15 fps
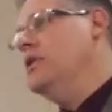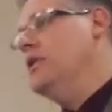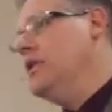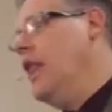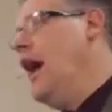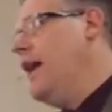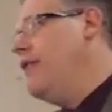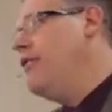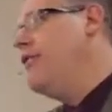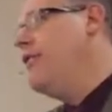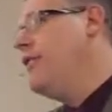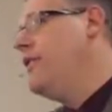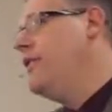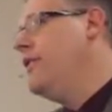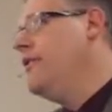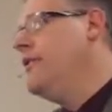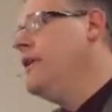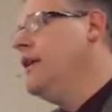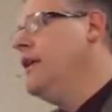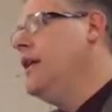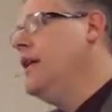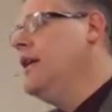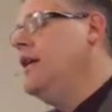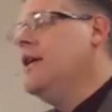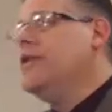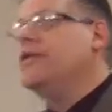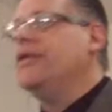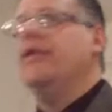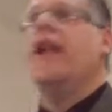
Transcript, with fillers: his life. So,